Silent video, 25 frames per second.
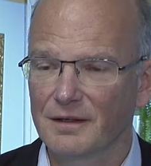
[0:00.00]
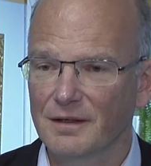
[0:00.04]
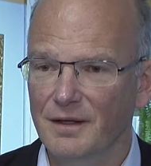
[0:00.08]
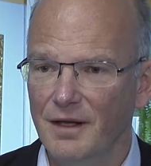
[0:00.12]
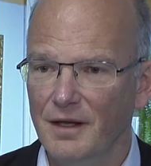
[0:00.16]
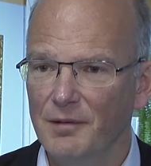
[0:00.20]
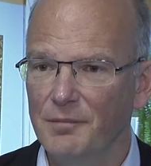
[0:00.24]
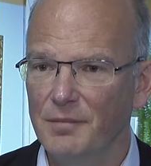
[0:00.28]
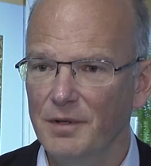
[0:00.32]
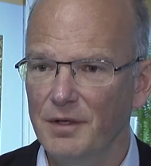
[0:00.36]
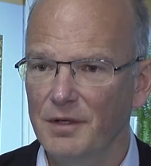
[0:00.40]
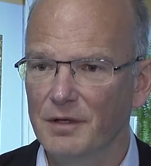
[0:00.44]

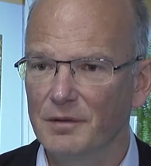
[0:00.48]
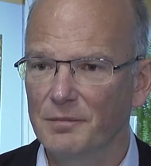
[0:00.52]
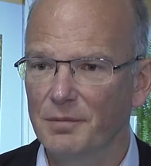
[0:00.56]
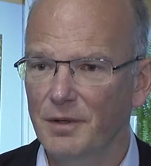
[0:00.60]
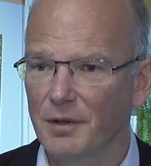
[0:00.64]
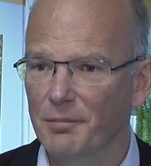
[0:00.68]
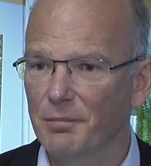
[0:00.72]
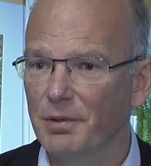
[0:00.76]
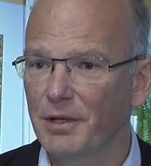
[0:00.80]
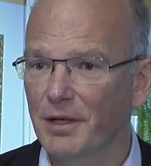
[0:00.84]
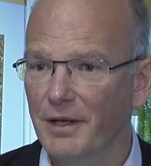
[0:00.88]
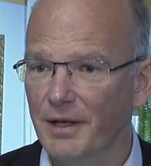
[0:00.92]
came here
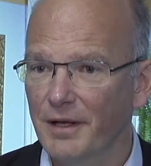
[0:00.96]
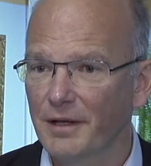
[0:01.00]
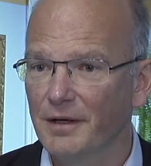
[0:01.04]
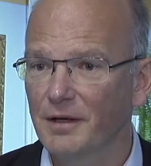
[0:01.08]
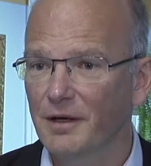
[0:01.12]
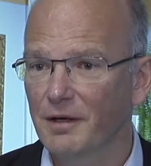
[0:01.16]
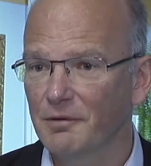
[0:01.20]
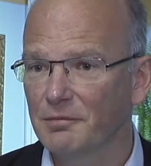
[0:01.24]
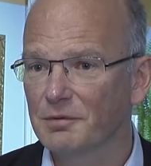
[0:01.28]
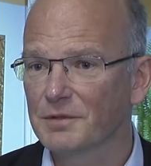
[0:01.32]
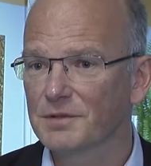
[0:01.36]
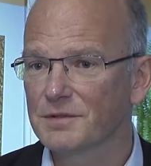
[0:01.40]
by plane,
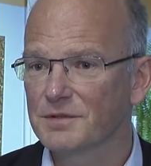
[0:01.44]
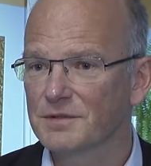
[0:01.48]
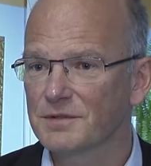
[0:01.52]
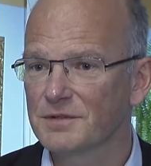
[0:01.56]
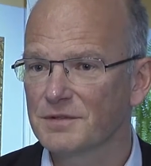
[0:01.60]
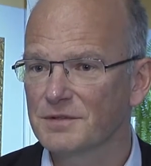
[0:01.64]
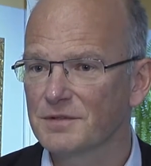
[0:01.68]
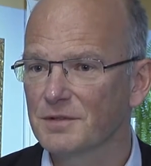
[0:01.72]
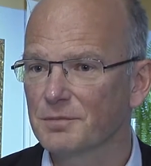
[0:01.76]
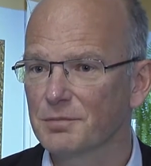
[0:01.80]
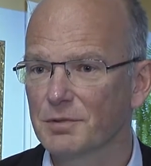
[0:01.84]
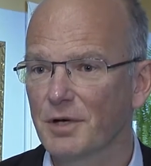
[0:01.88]
I was
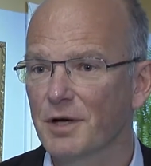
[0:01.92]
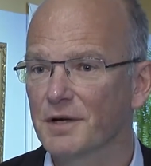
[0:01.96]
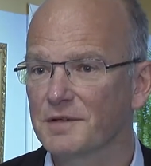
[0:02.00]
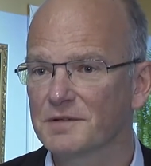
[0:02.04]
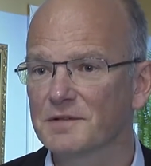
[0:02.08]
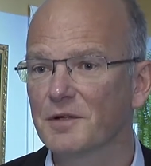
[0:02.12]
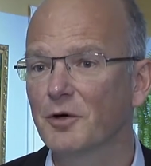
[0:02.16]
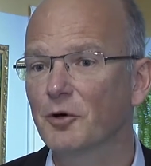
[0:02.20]
surprised